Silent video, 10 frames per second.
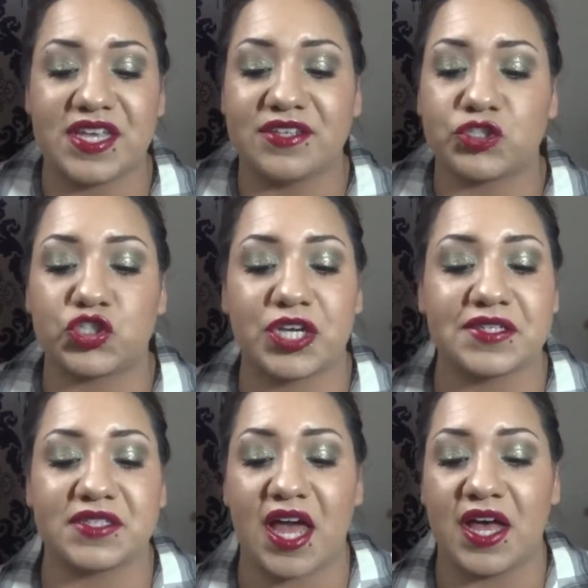It's
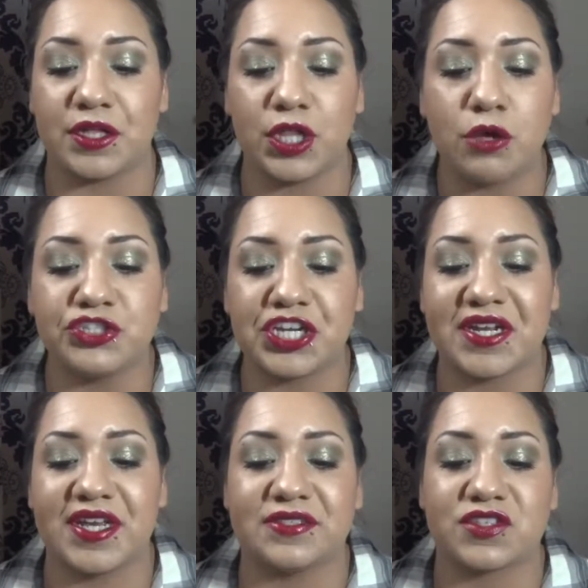just a lotion.
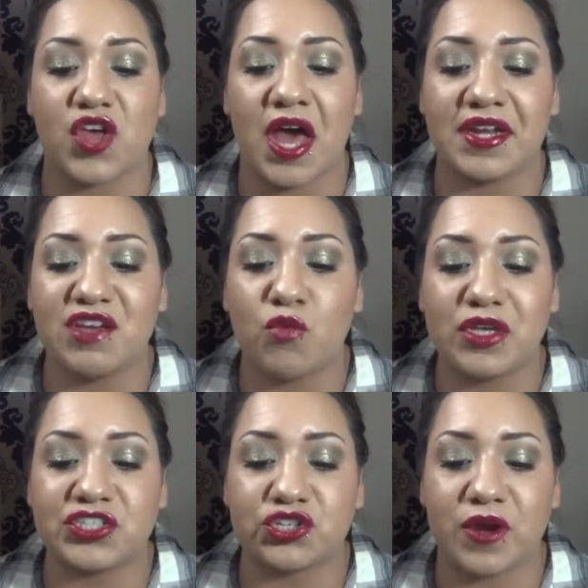It's the honey
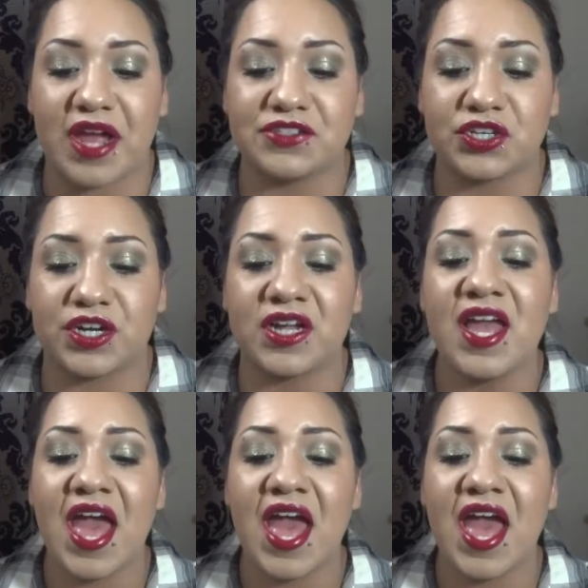moisturizer.